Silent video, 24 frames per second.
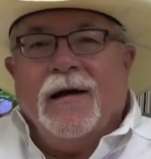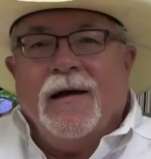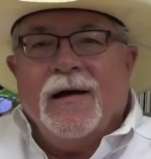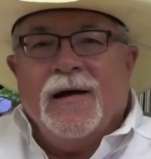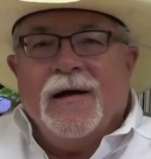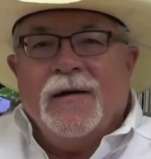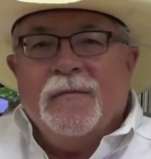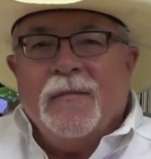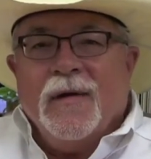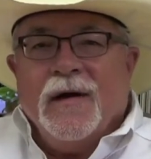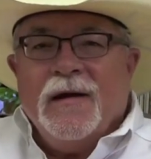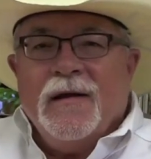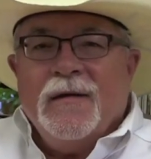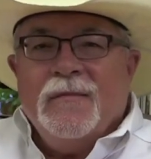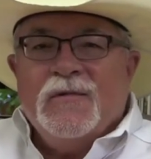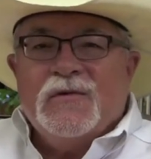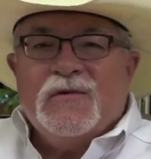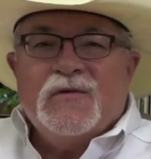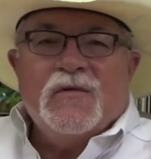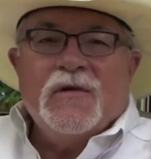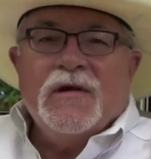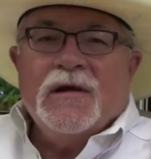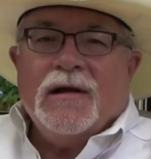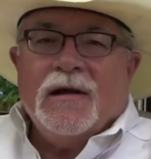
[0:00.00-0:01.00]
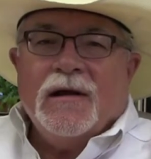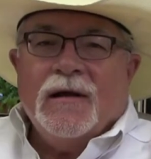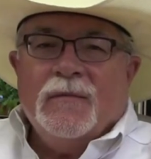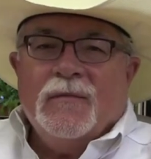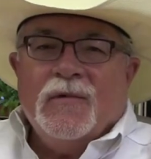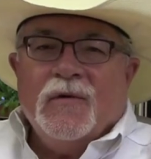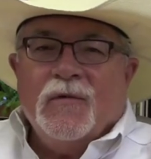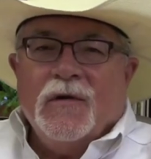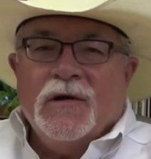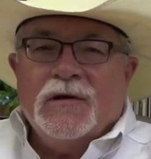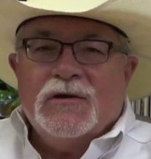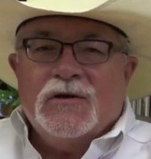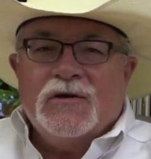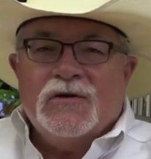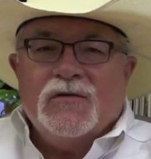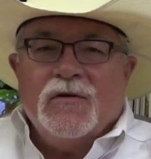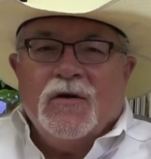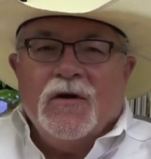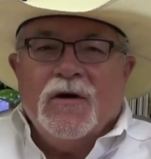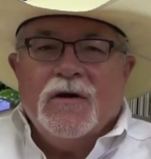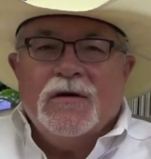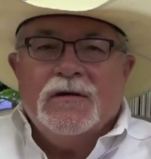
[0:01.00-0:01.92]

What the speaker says: Hi, my name is Rick. I'm your registrar,